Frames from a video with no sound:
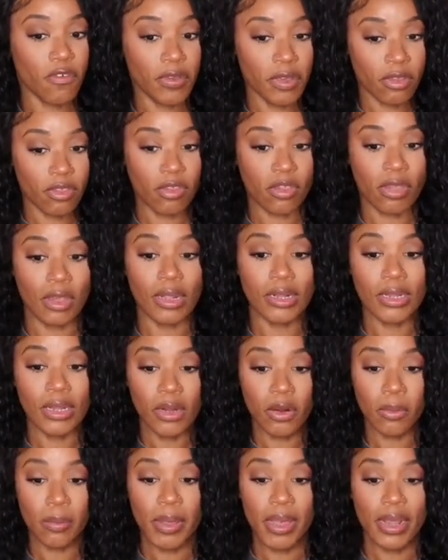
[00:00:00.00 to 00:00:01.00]
feel just a
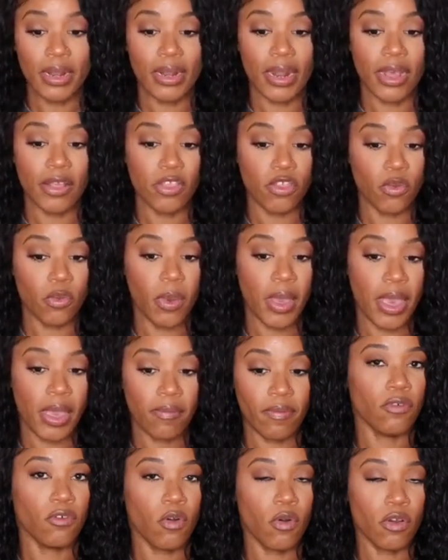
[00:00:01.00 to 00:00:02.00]
little bit, not too heavy.